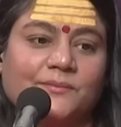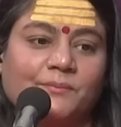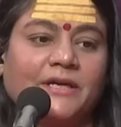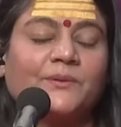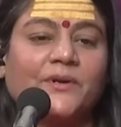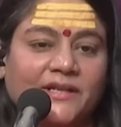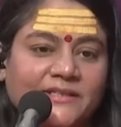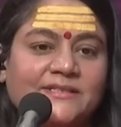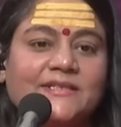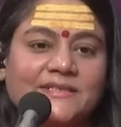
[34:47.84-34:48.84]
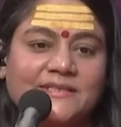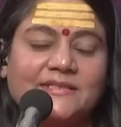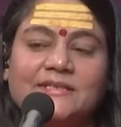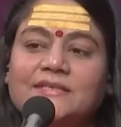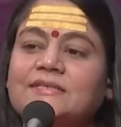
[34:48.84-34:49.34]
But brothers and
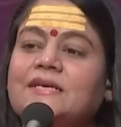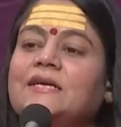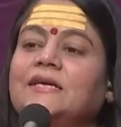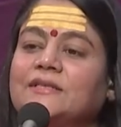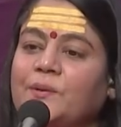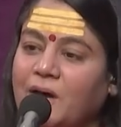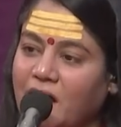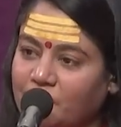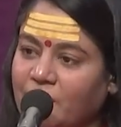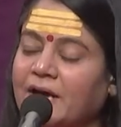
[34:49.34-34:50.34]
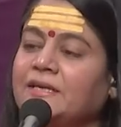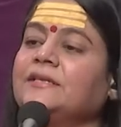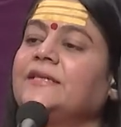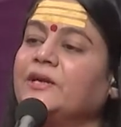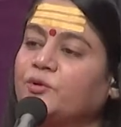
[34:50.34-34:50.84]
sisters, the Mahabharata
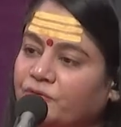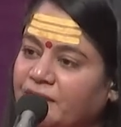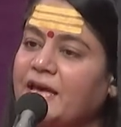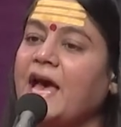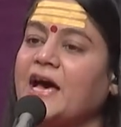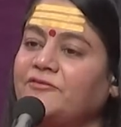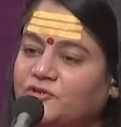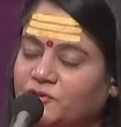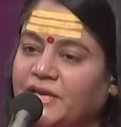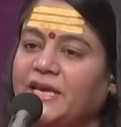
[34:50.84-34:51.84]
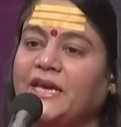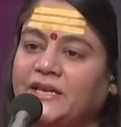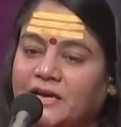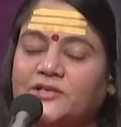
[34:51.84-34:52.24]
that we have today in our